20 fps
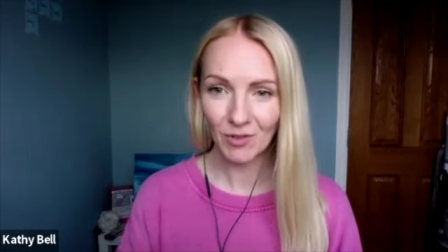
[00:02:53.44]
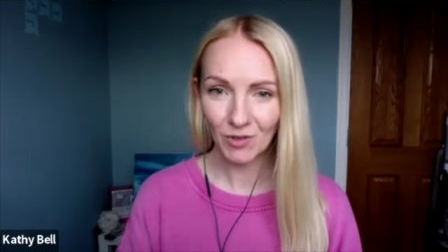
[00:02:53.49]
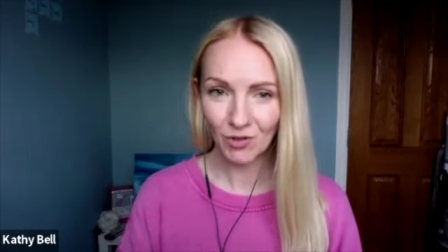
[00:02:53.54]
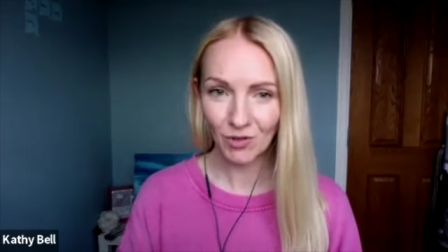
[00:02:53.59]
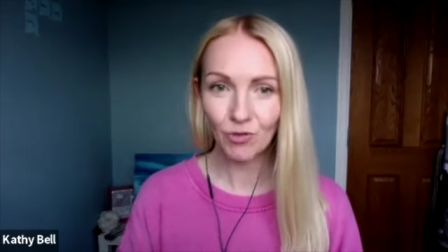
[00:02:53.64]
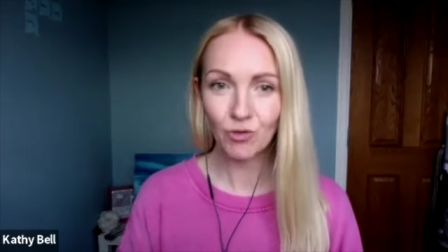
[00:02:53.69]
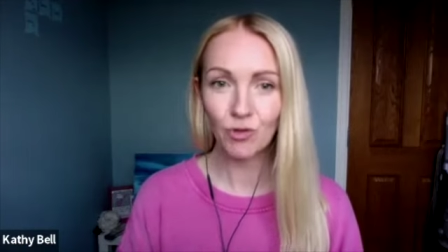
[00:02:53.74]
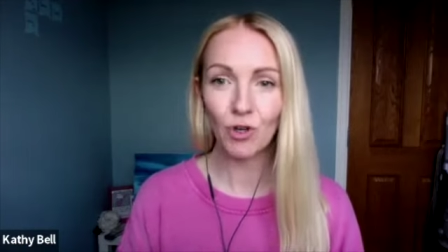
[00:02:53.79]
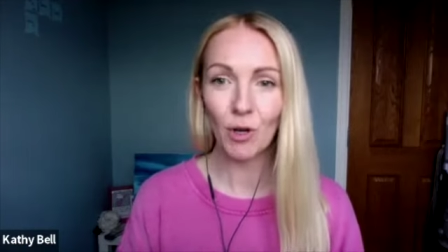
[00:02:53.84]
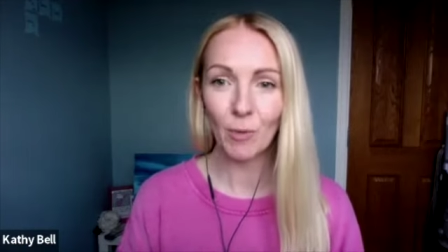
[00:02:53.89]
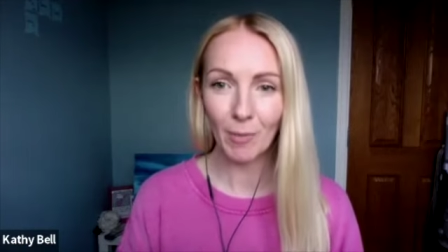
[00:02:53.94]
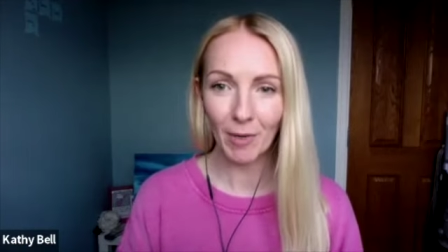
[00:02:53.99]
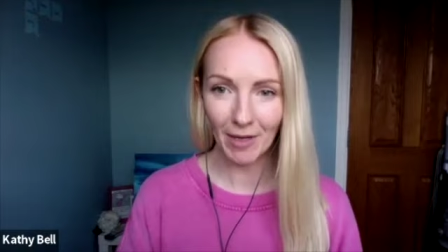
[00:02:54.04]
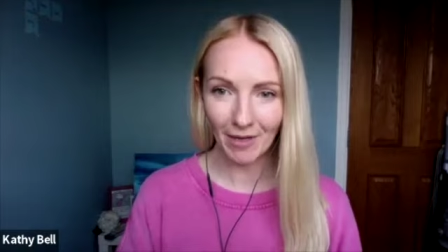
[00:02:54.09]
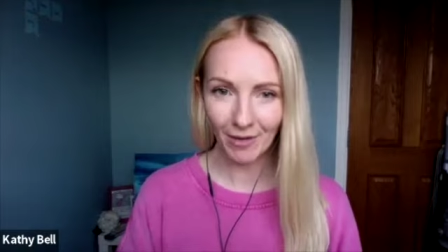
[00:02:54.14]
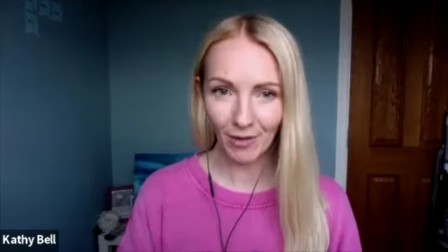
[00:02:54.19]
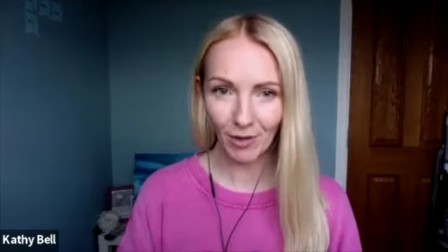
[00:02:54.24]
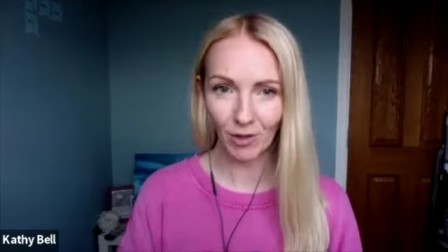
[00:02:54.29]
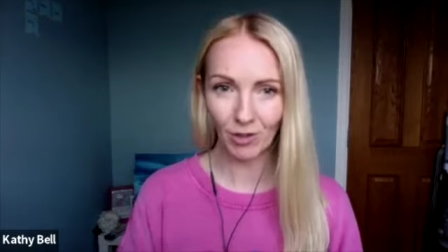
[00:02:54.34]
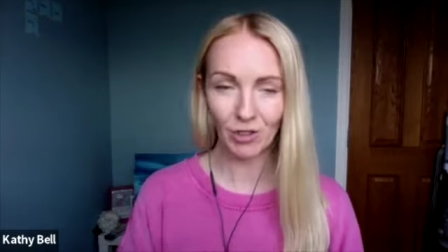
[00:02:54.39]

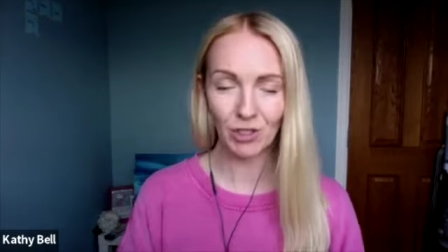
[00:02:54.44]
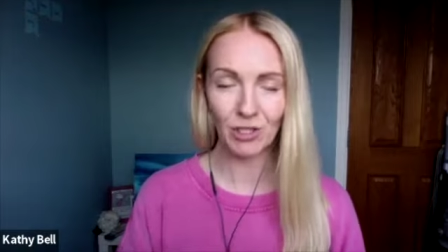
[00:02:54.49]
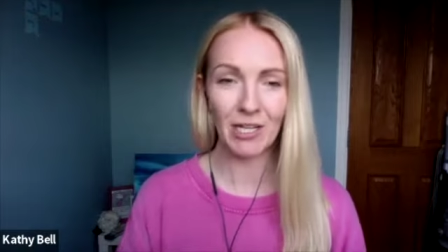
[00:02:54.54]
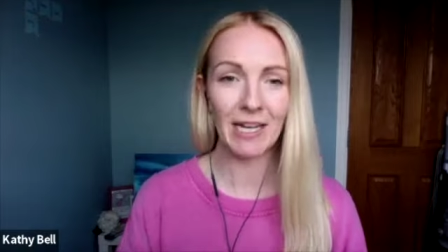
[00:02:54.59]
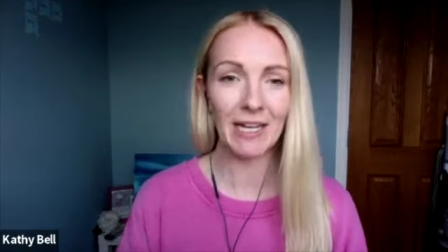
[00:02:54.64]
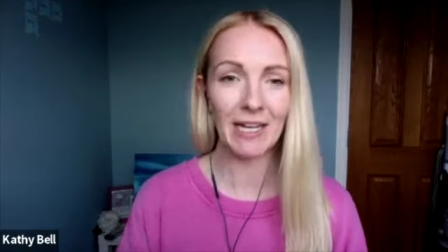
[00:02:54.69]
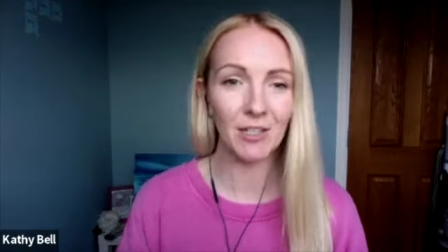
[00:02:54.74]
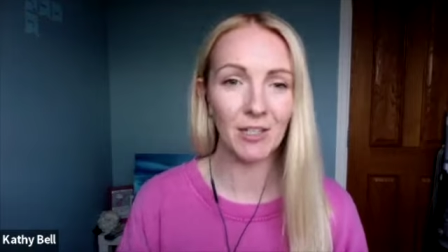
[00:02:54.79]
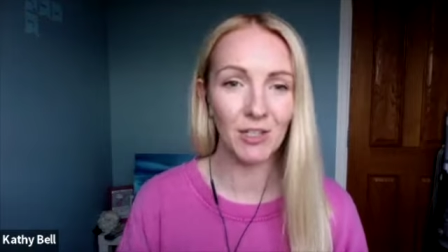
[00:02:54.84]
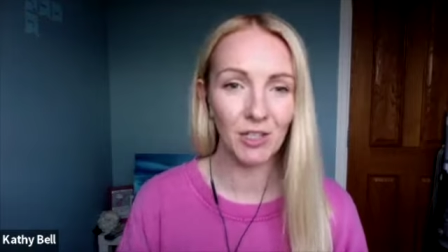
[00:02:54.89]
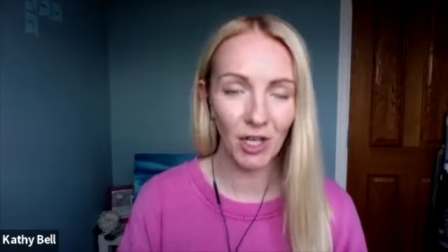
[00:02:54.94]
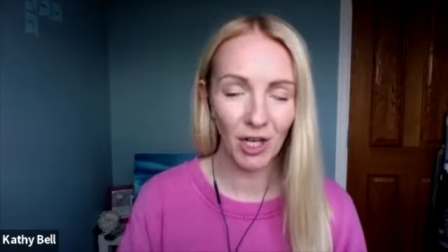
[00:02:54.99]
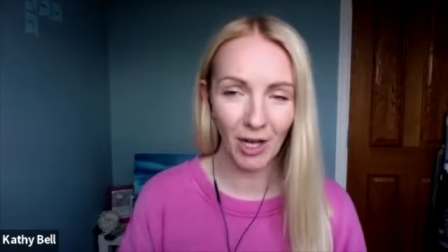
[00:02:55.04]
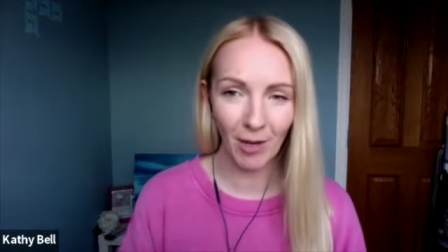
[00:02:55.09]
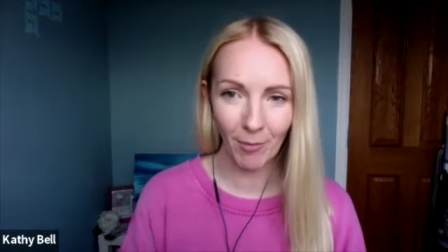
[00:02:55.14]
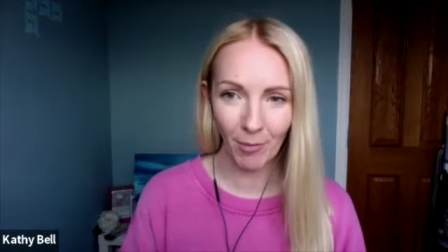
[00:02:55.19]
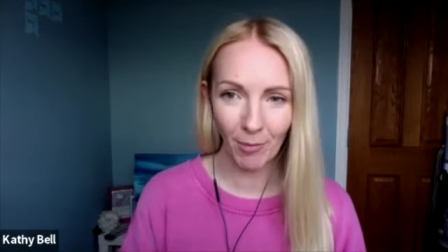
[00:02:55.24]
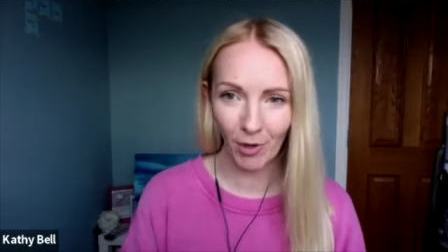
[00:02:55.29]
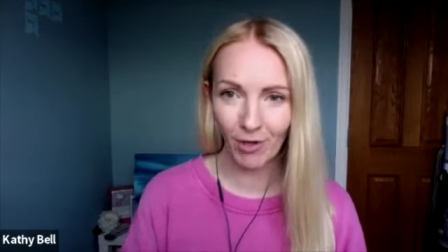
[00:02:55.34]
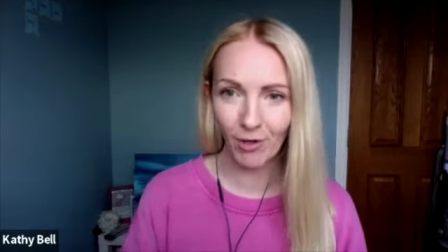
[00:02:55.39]
trauma or inner
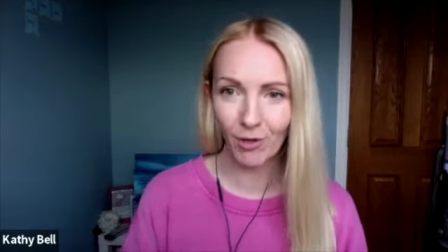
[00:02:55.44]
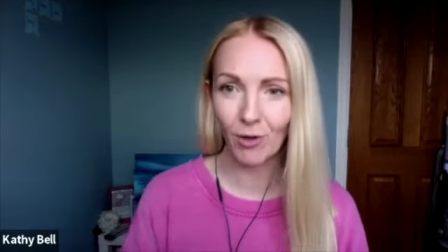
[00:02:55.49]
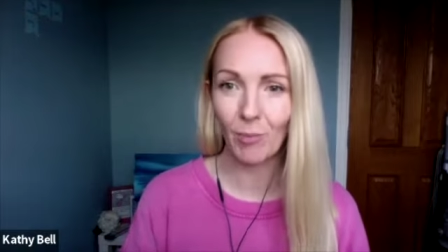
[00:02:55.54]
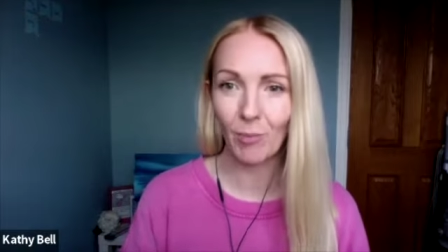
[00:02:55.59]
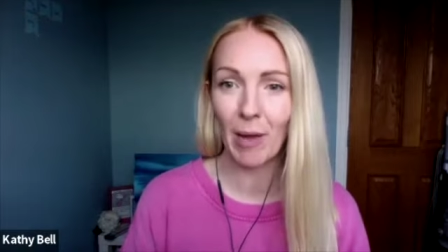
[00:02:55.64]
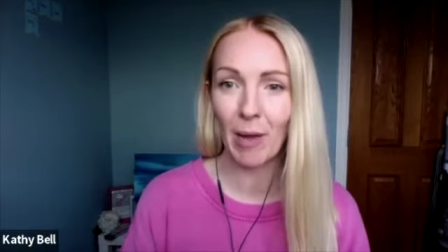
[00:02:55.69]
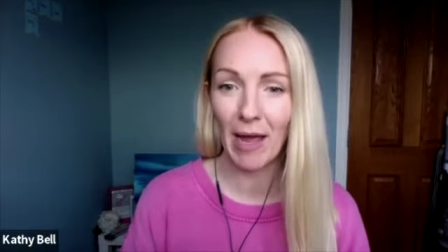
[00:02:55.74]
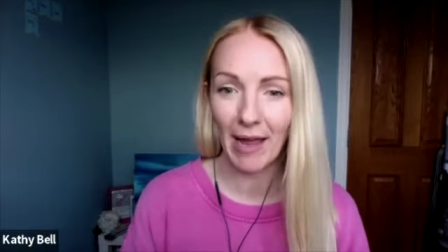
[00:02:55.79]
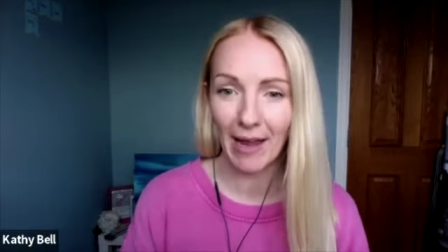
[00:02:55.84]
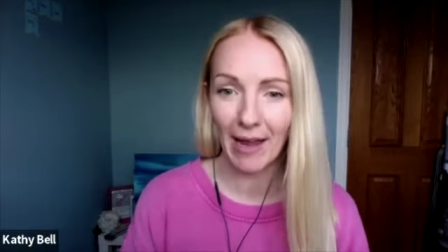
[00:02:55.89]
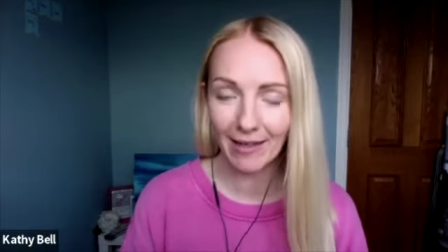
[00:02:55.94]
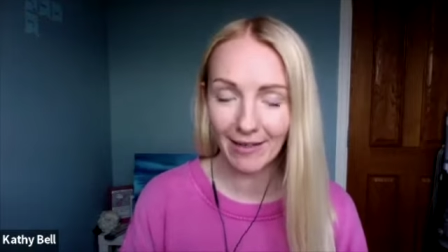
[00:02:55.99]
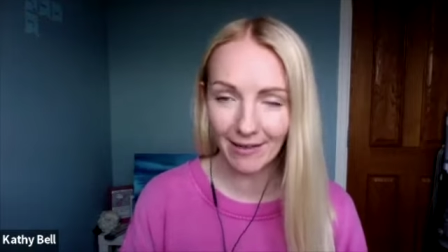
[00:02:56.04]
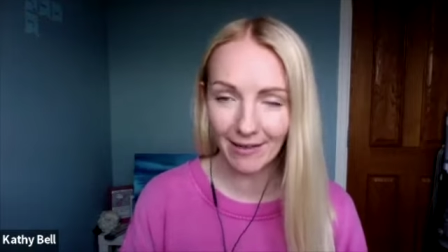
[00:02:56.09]
turmoil or pain,